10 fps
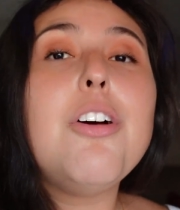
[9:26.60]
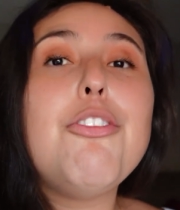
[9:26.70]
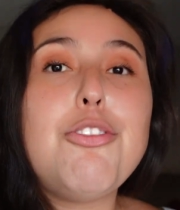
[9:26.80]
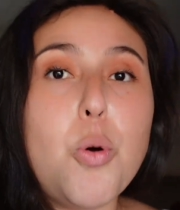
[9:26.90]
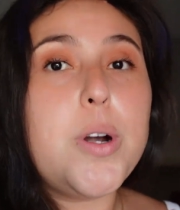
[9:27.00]

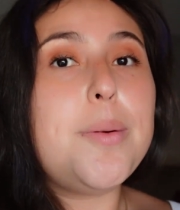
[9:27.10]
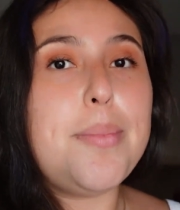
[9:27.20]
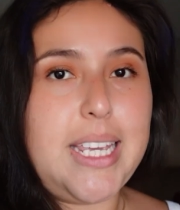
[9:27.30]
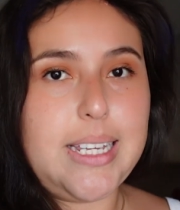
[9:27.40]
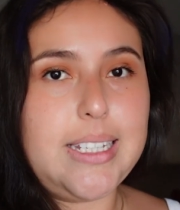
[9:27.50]
for
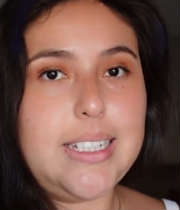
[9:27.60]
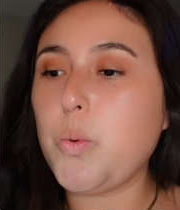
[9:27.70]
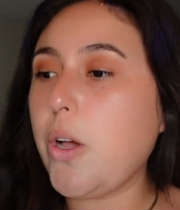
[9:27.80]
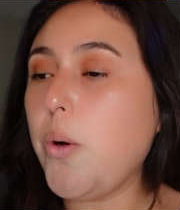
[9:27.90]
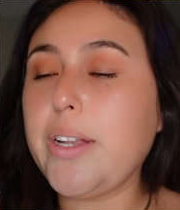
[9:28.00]
me.
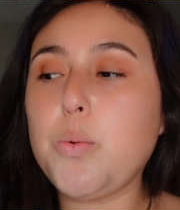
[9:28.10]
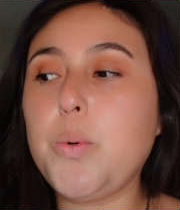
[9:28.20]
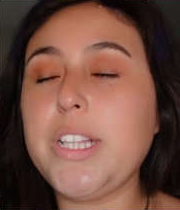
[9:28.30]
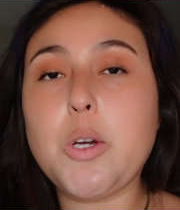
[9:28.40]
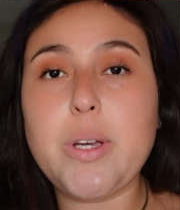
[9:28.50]
Oh, and
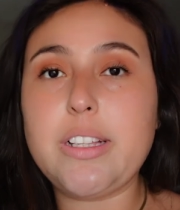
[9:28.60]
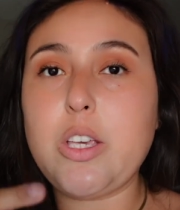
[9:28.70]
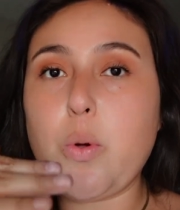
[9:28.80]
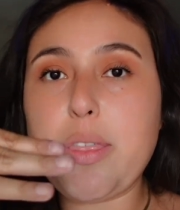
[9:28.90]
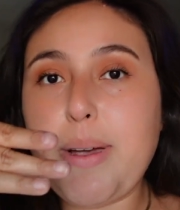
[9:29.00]
really quickly
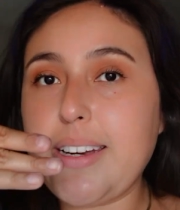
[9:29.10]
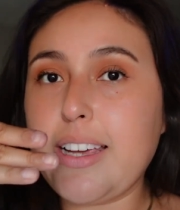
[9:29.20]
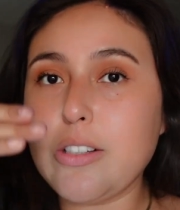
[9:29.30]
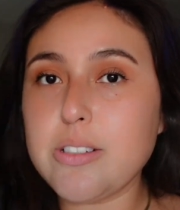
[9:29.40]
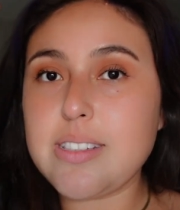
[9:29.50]
with my
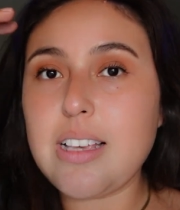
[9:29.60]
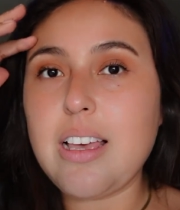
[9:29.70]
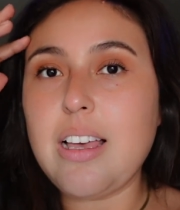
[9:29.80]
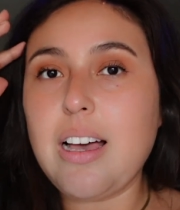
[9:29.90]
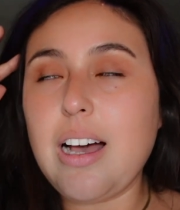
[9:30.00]
nails,
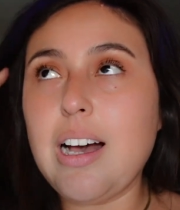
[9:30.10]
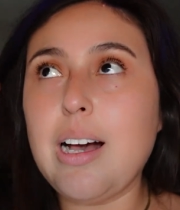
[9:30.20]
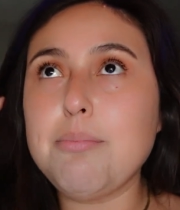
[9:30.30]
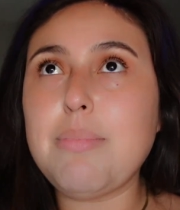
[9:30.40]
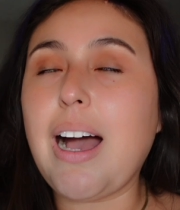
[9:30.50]

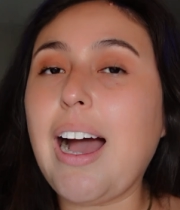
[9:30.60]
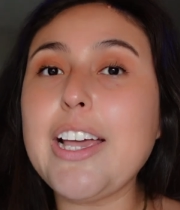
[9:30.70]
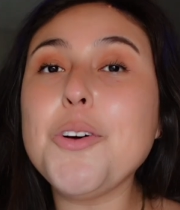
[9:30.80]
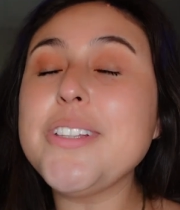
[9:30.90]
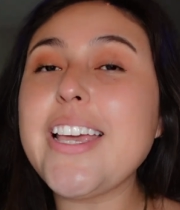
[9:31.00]

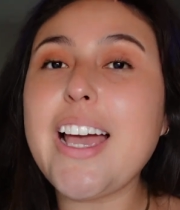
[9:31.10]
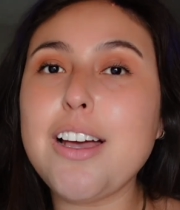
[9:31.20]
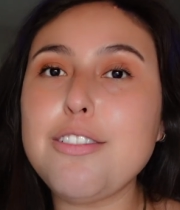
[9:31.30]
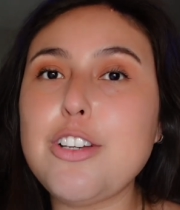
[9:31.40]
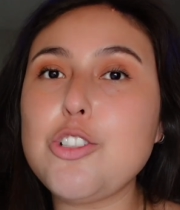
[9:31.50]
I only
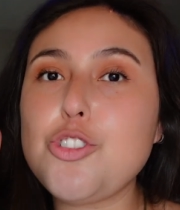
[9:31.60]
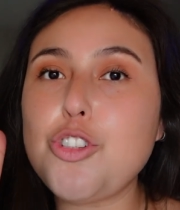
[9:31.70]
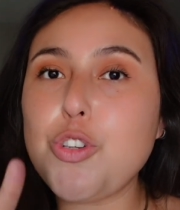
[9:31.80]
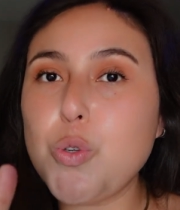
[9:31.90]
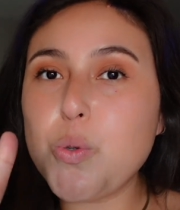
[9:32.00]
have
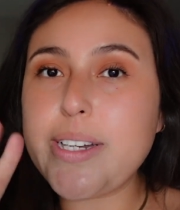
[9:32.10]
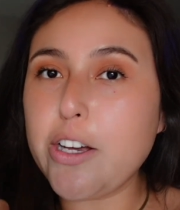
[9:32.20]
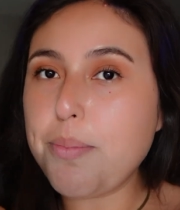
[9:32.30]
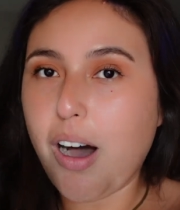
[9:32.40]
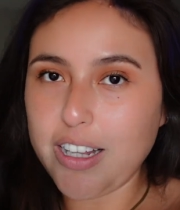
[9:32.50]
2
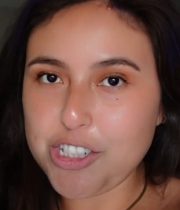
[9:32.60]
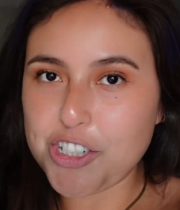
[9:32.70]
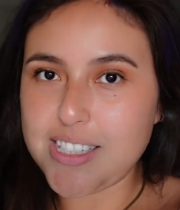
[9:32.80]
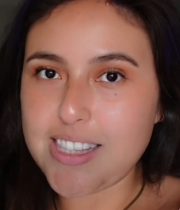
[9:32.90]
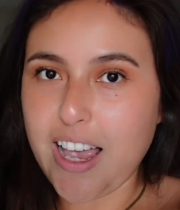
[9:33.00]
nail
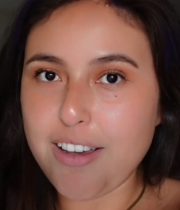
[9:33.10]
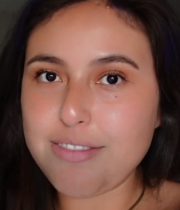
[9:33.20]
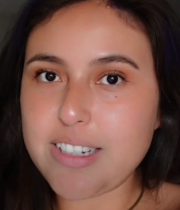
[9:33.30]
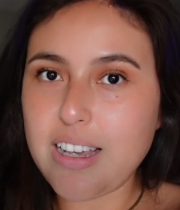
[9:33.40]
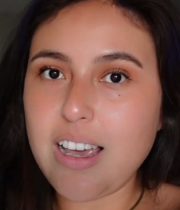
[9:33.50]
polishes left.